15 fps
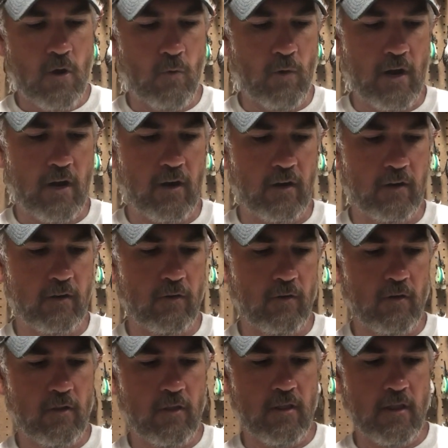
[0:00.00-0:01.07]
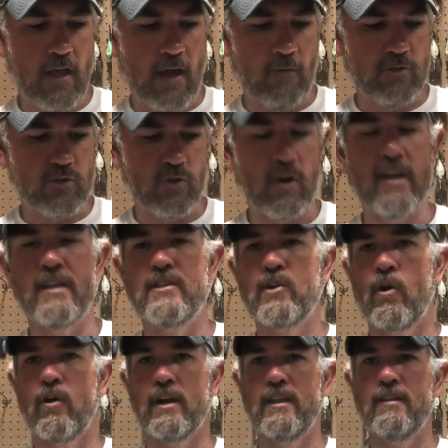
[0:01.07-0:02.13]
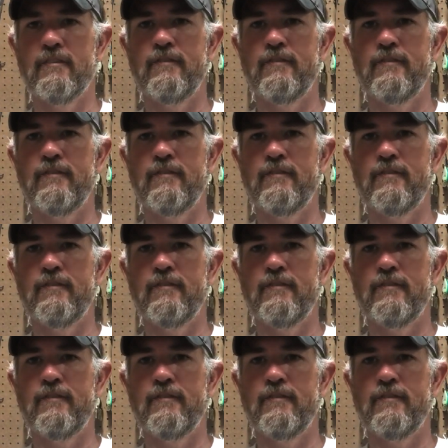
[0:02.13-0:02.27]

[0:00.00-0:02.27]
where I was trying to target